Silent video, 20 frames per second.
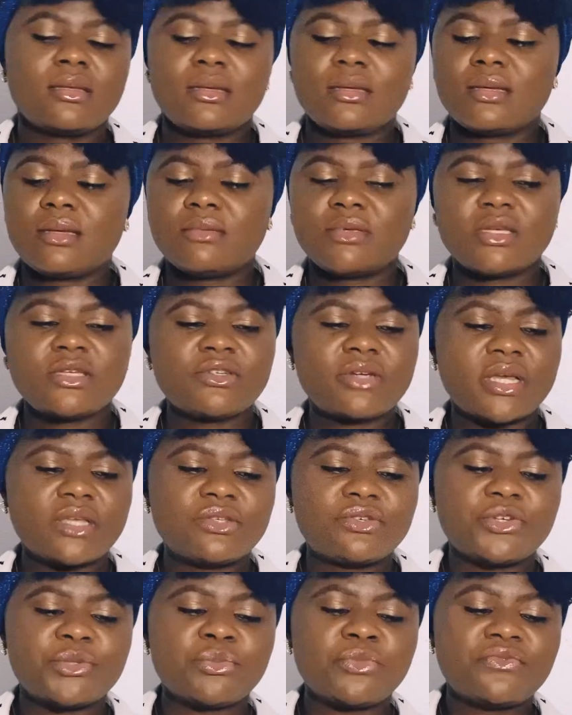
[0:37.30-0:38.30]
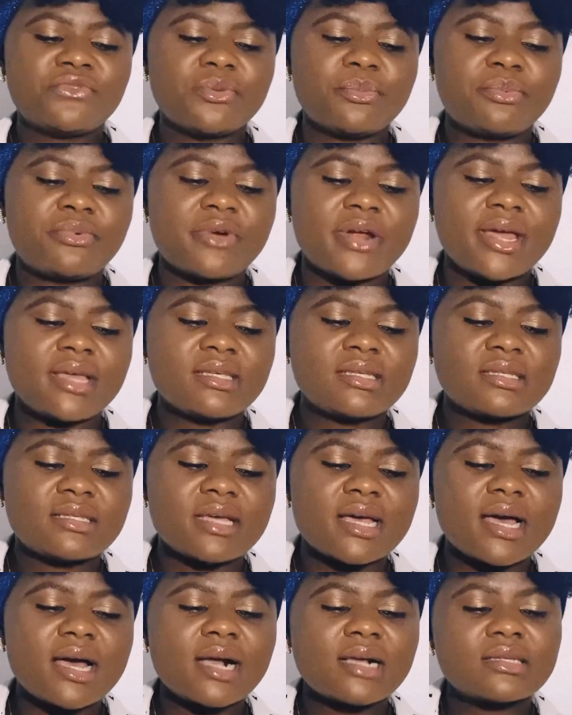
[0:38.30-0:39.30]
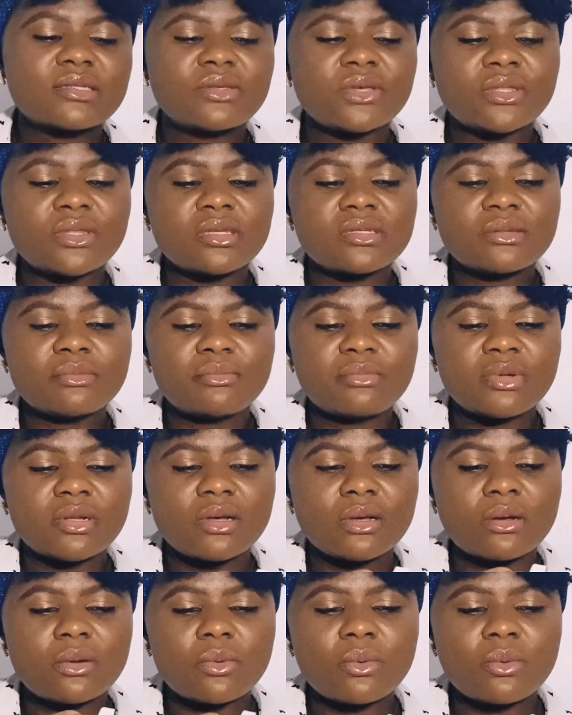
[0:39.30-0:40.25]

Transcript: I'm just trying to remove the price tag so it doesn't block